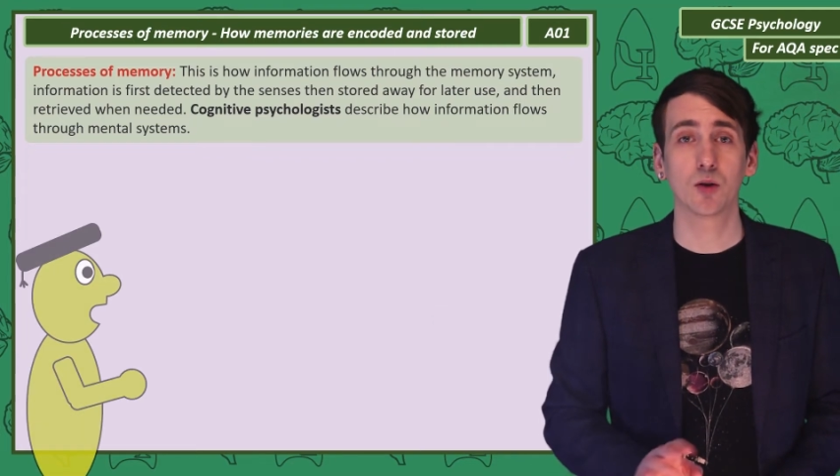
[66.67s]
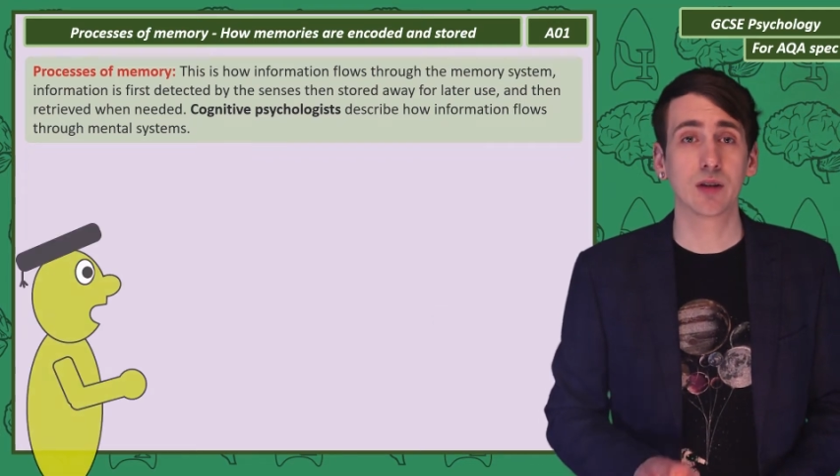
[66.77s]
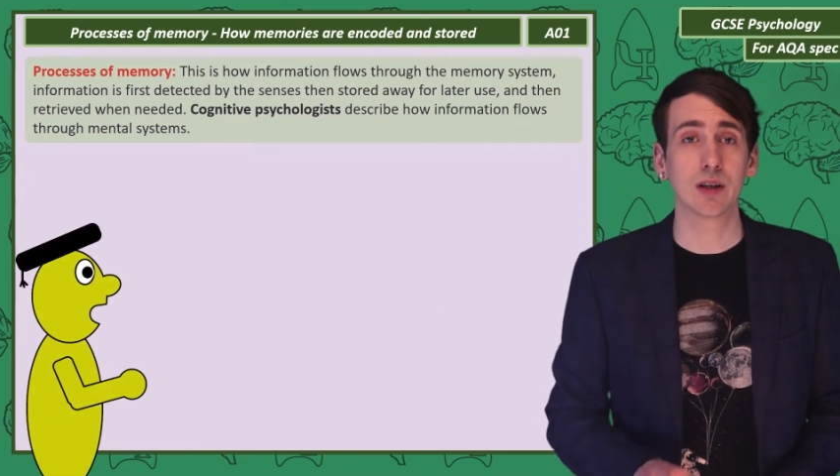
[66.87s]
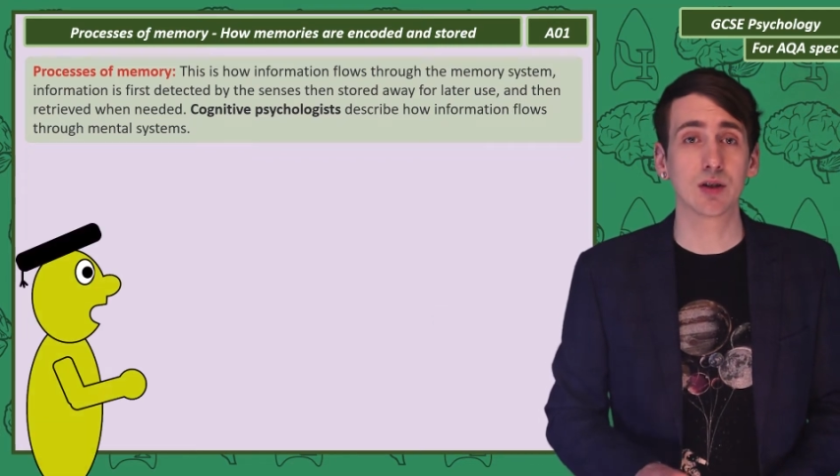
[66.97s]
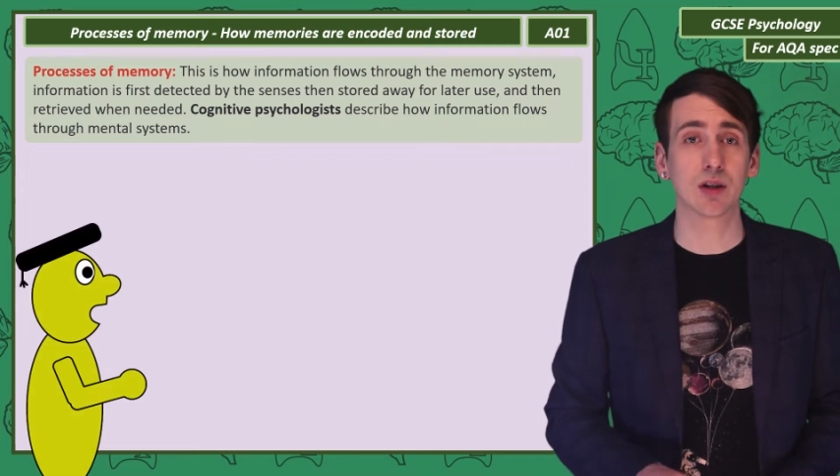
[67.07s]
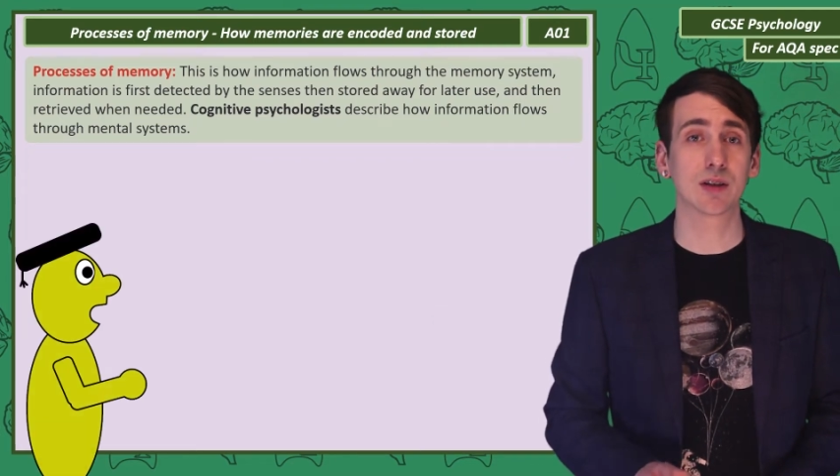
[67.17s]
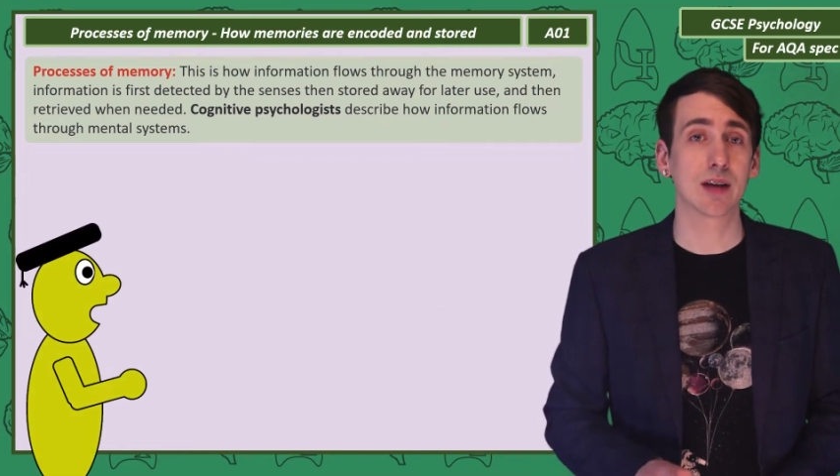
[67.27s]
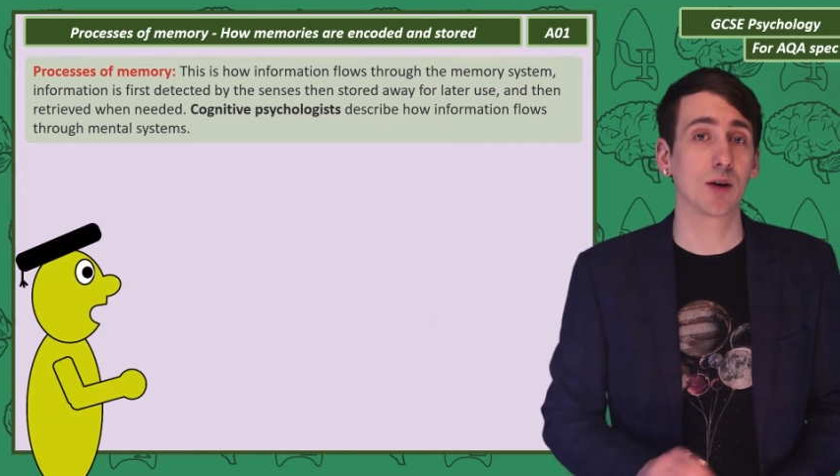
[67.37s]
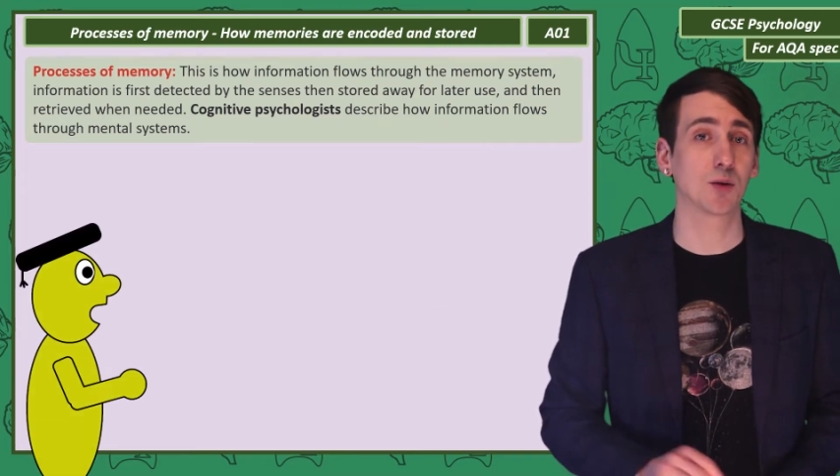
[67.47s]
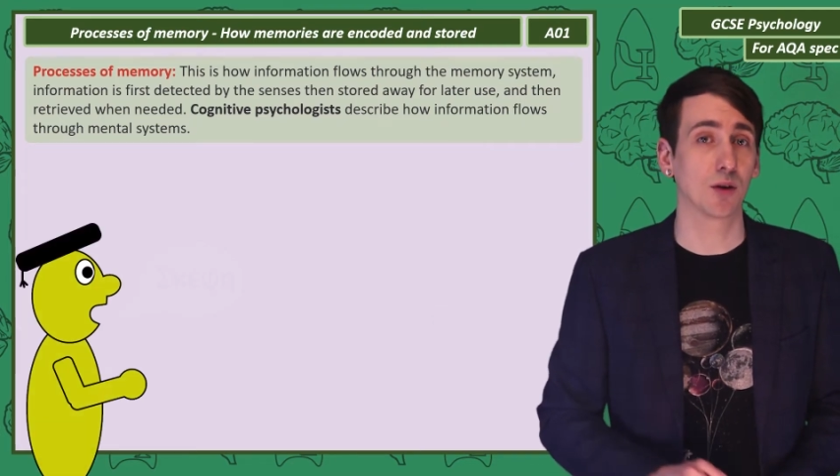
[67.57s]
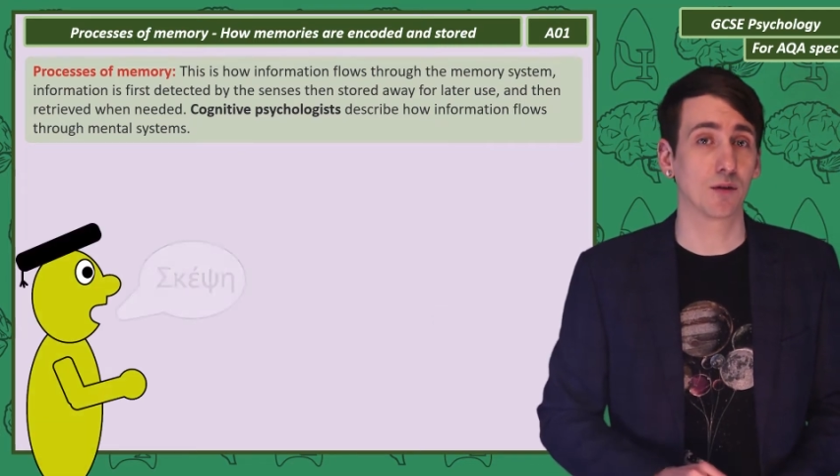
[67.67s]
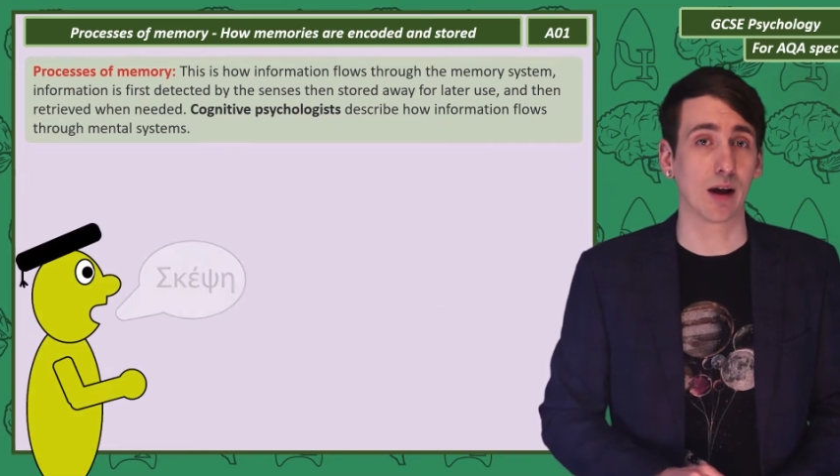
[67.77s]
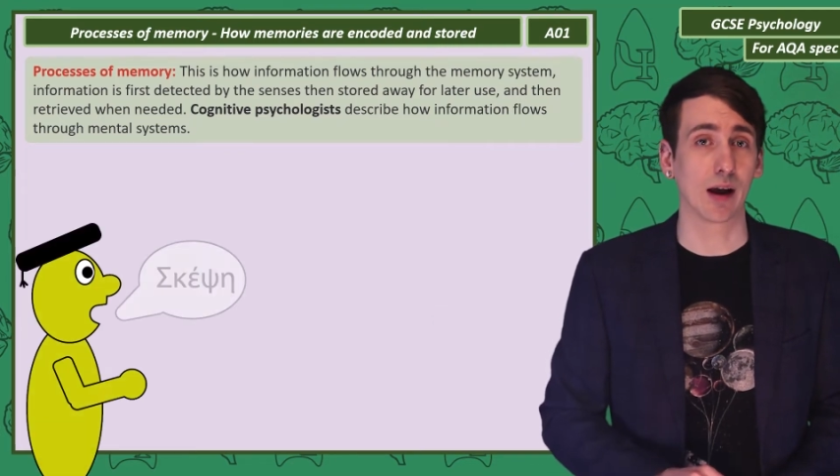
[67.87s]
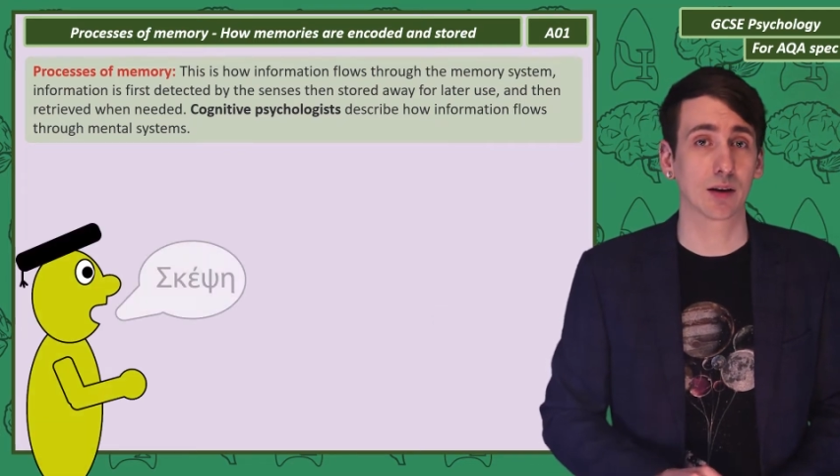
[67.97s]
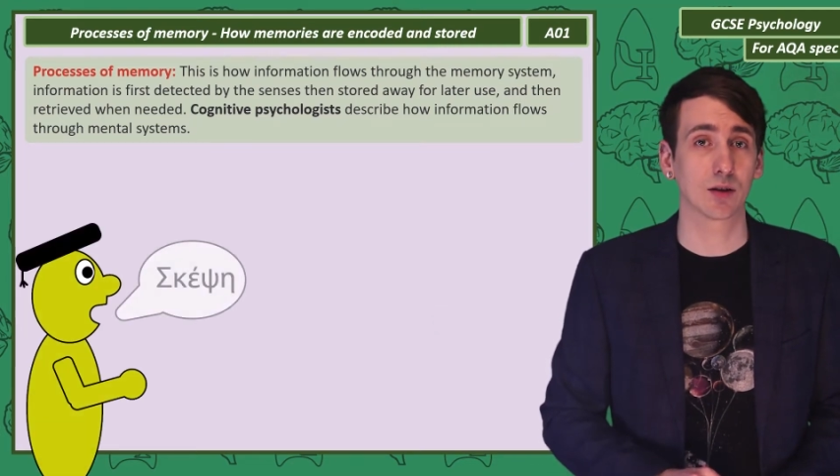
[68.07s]
teacher tells you a
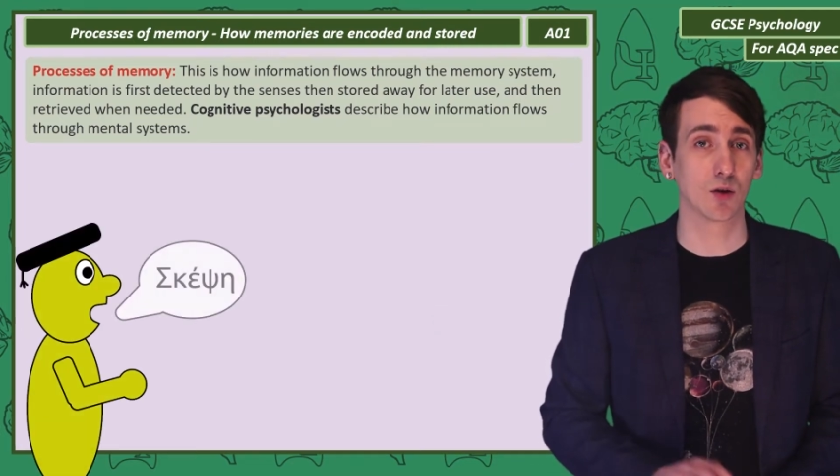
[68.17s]
fact.